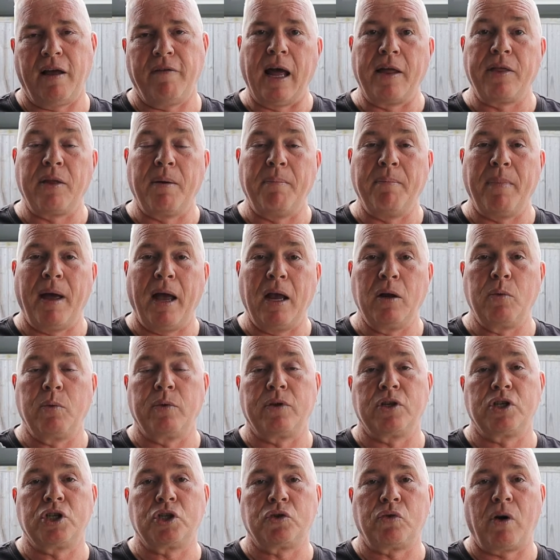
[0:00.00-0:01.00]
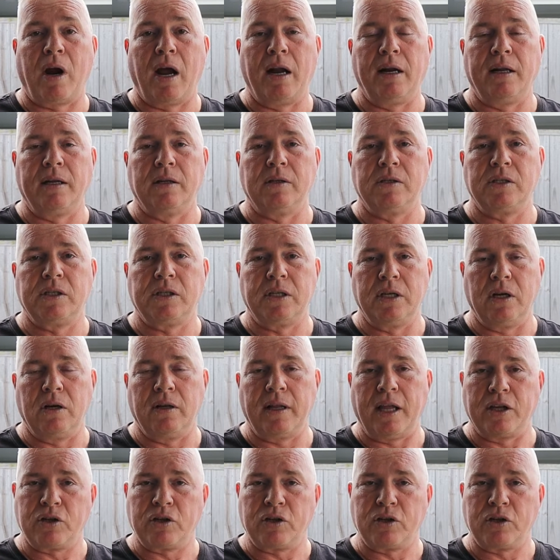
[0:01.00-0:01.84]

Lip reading: Now they're made with Australian steel.